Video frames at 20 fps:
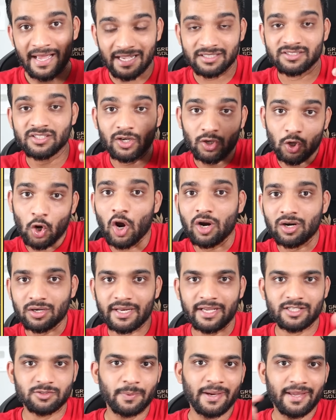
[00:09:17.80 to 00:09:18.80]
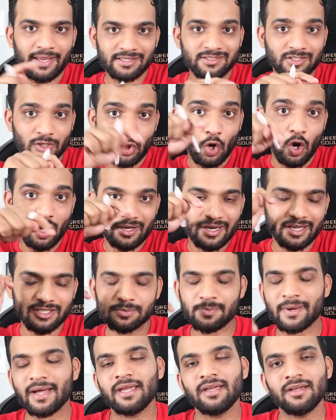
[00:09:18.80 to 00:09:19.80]
as the clock ticks by, as the clock
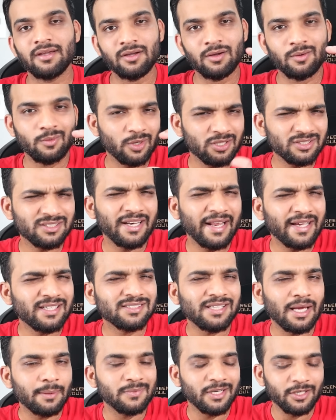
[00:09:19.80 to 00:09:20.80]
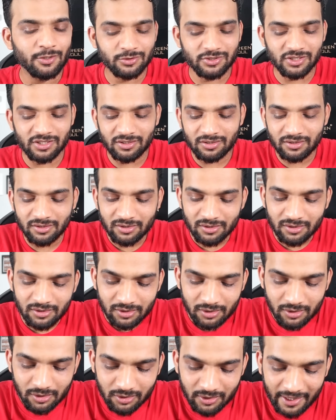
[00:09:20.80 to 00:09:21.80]
ticks by, what is the next time that you see?
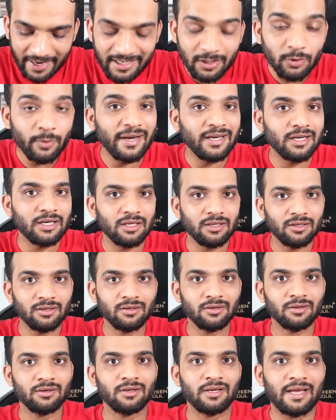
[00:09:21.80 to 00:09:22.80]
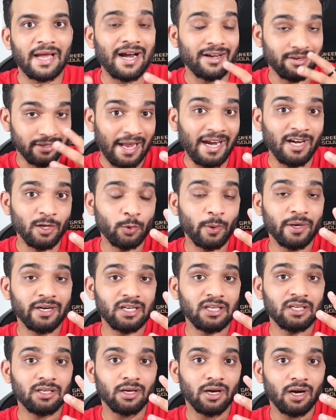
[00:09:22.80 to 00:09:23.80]
9.20. At
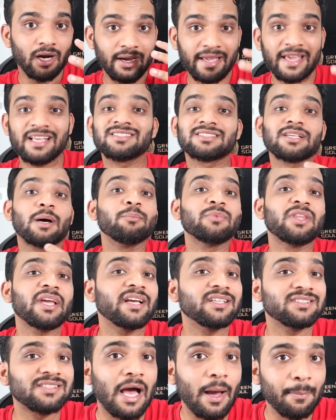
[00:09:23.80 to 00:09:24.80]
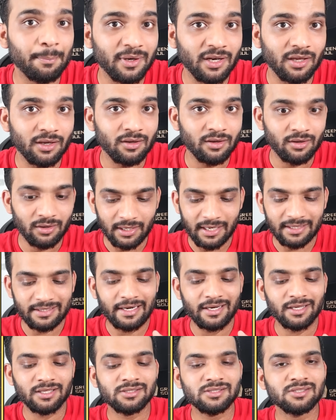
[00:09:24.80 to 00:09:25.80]
9.20, again something is happening.
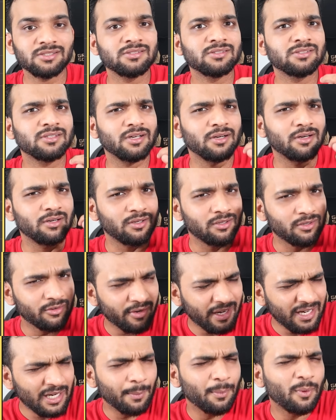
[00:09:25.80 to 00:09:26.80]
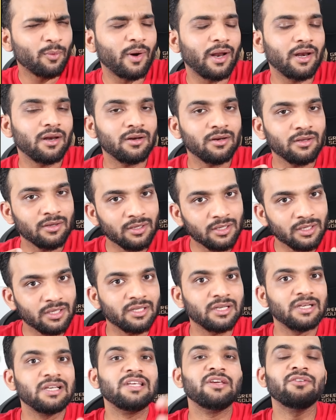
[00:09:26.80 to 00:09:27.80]
And that is the train number one
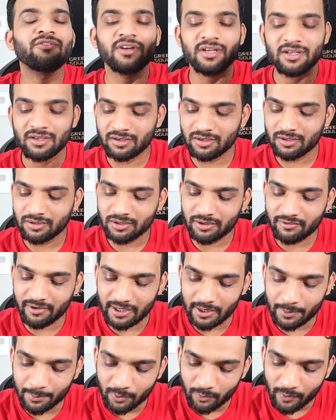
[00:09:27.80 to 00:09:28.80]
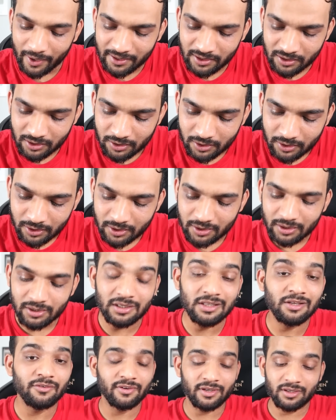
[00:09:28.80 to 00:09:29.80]
leaving. train number one
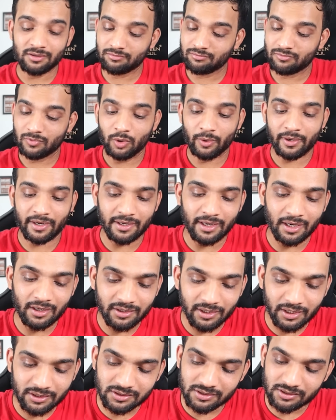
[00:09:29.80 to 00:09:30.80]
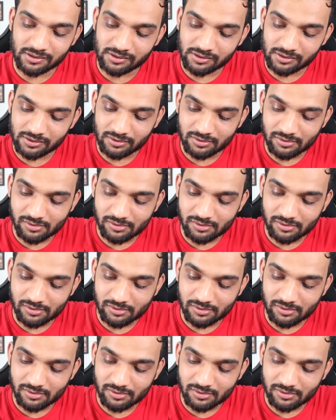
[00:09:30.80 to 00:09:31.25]
leaving. Okay, done and dusted.